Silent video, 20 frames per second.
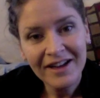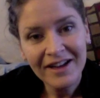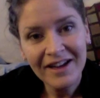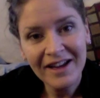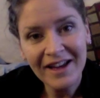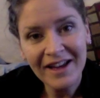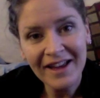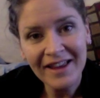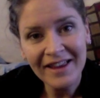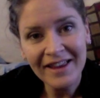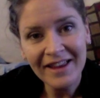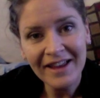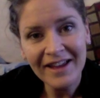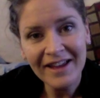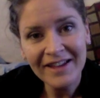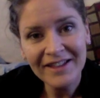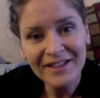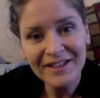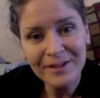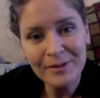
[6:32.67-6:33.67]
and
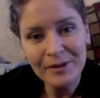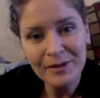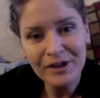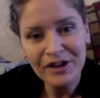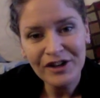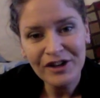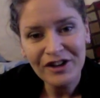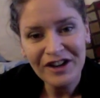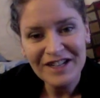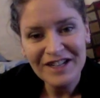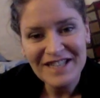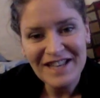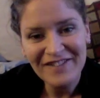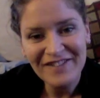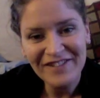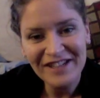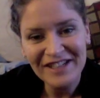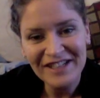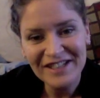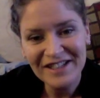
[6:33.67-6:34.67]
that she can cross that
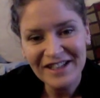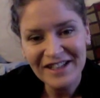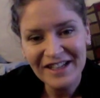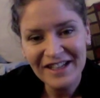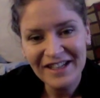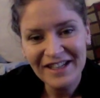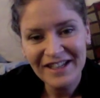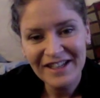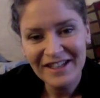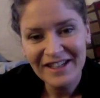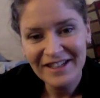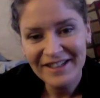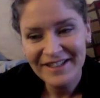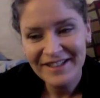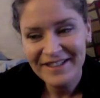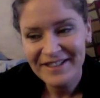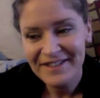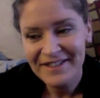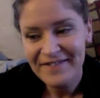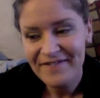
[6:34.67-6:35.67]
finish line
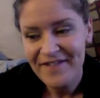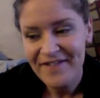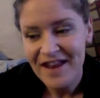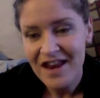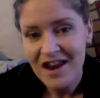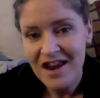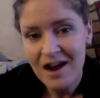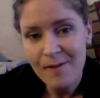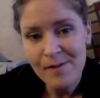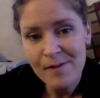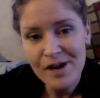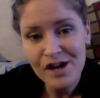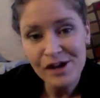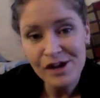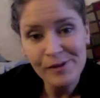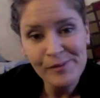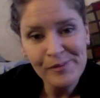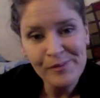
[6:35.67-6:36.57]
is phenomenal.